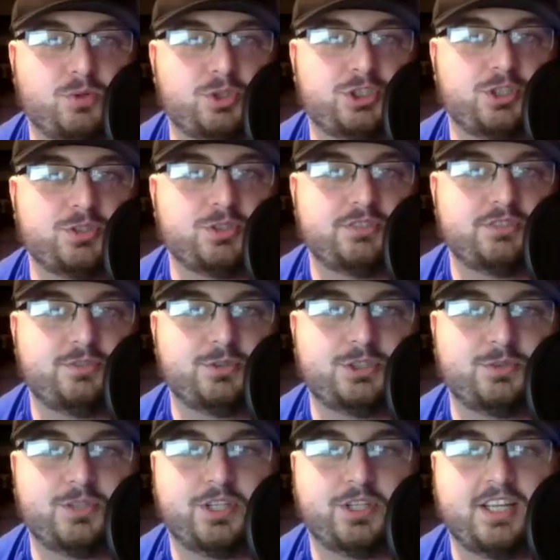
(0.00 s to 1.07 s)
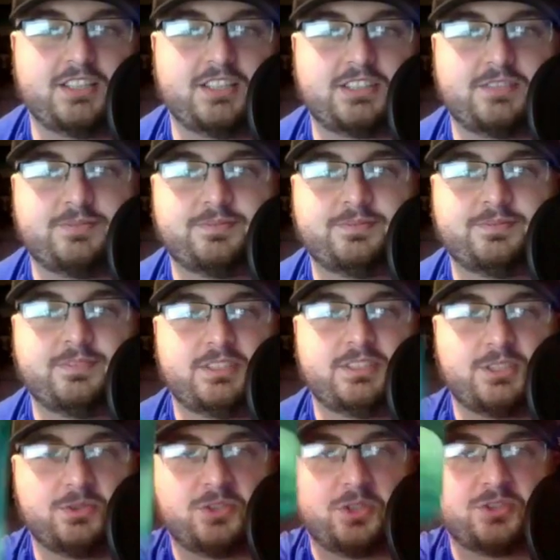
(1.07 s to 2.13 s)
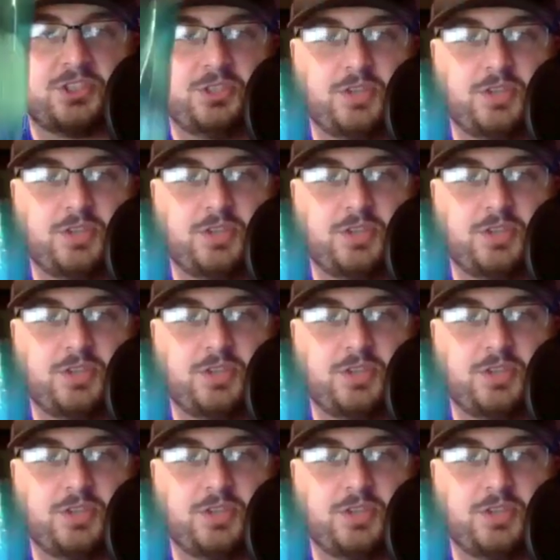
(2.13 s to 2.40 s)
shows in the future with you guys. So toast to you